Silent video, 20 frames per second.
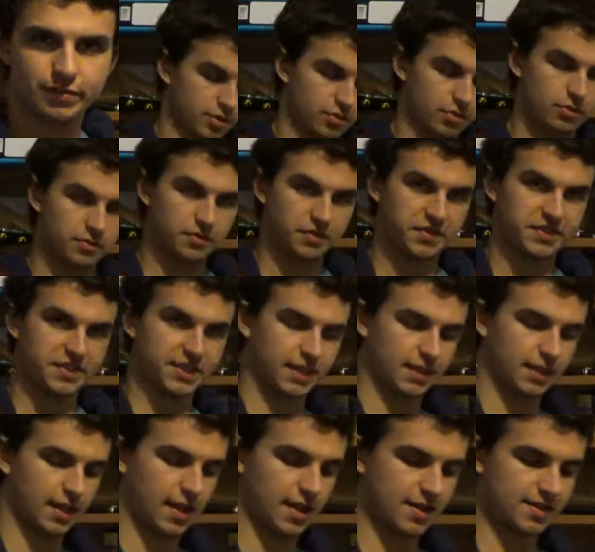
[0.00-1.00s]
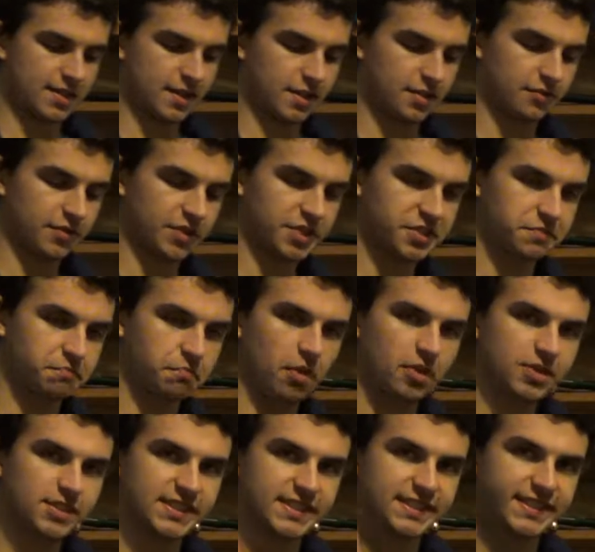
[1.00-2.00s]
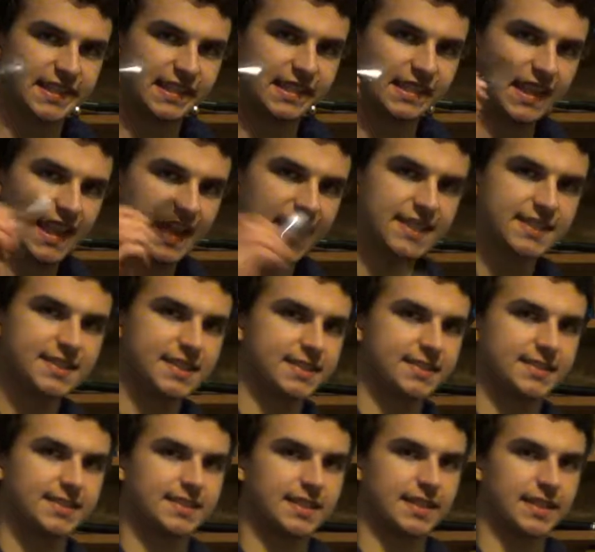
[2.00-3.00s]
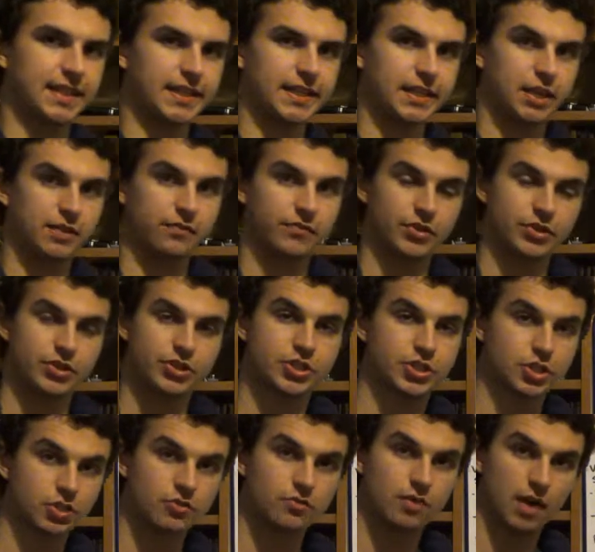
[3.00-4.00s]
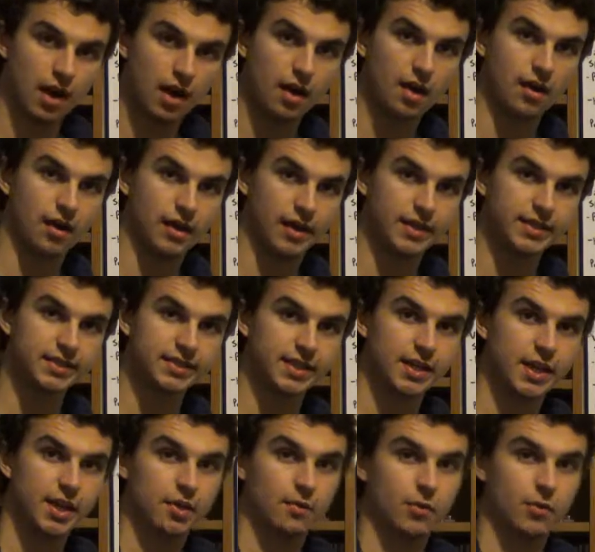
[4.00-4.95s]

So what we've seen here is that the response latency of the two eyes,